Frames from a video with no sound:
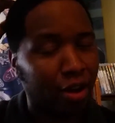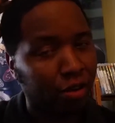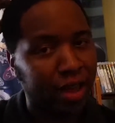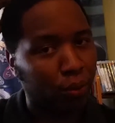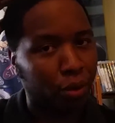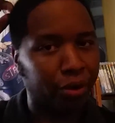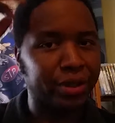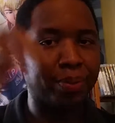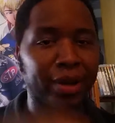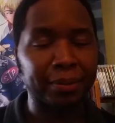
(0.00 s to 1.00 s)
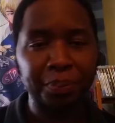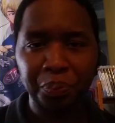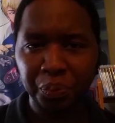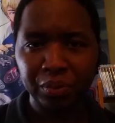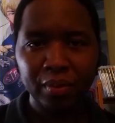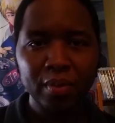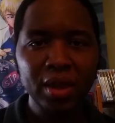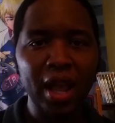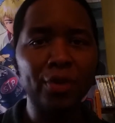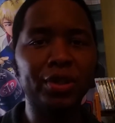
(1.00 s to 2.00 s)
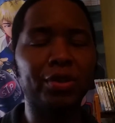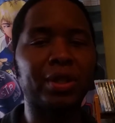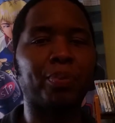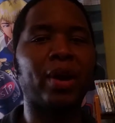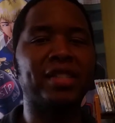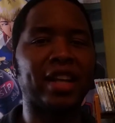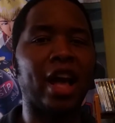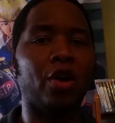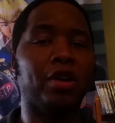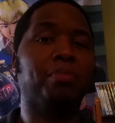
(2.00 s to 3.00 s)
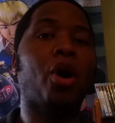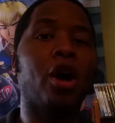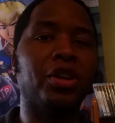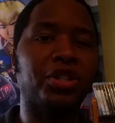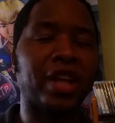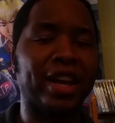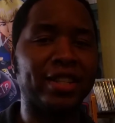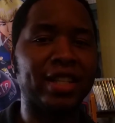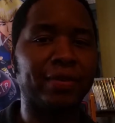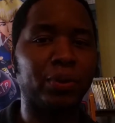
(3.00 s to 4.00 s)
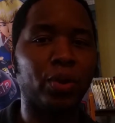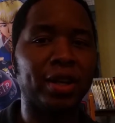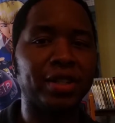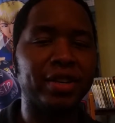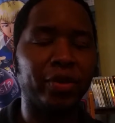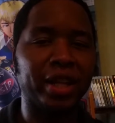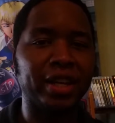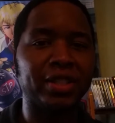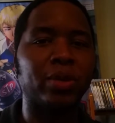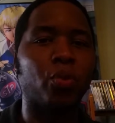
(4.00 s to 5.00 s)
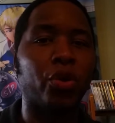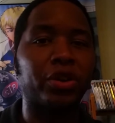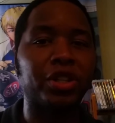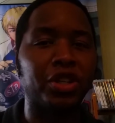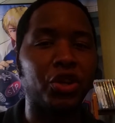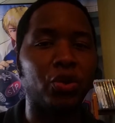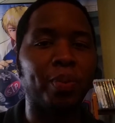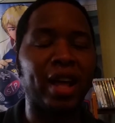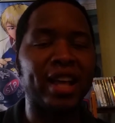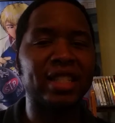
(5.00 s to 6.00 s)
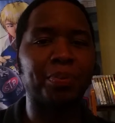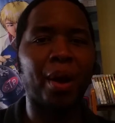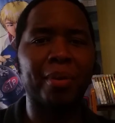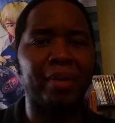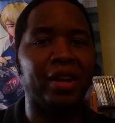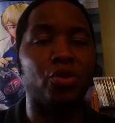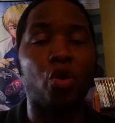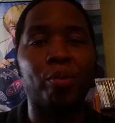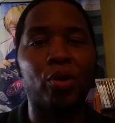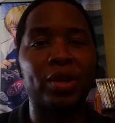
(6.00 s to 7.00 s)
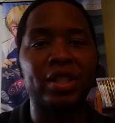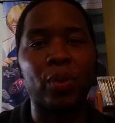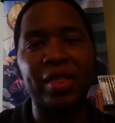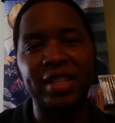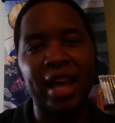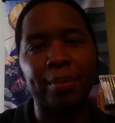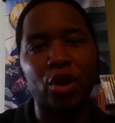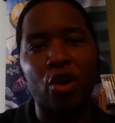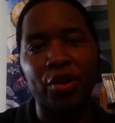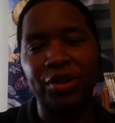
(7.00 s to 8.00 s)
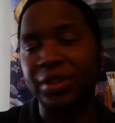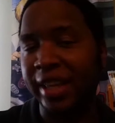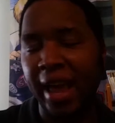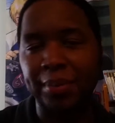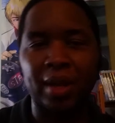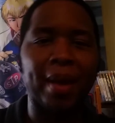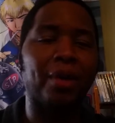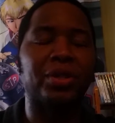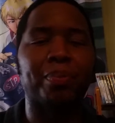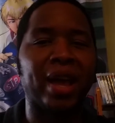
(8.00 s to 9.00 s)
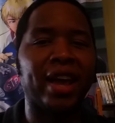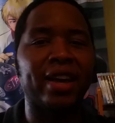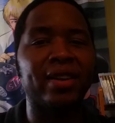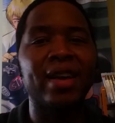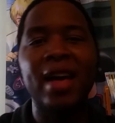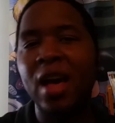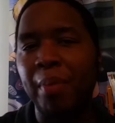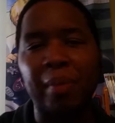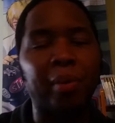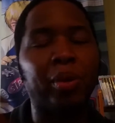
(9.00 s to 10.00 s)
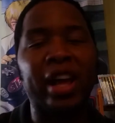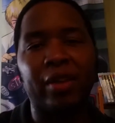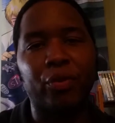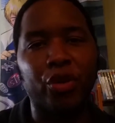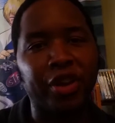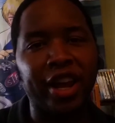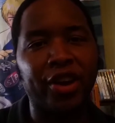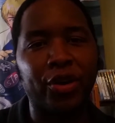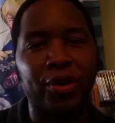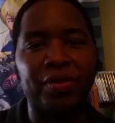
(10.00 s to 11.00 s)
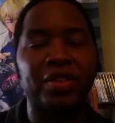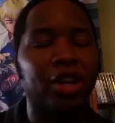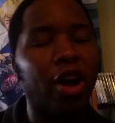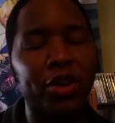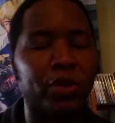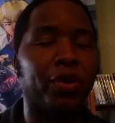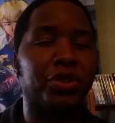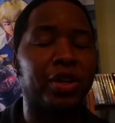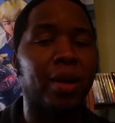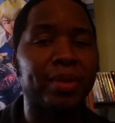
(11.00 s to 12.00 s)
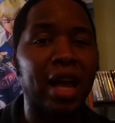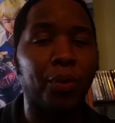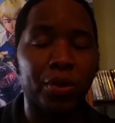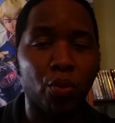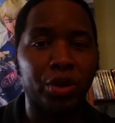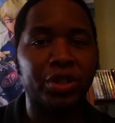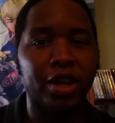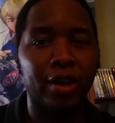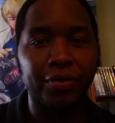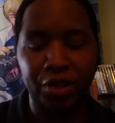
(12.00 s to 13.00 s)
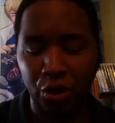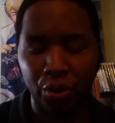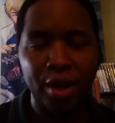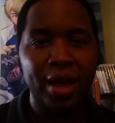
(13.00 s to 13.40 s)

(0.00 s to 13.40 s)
all that works, but I was a little surprised at how unpolished Tekken 7 was. It really needs some work to do, but I guess it's probably normal, because the way these games are is the games come out in Japan, people play them for a year, and then the console version comes out with more stuff. So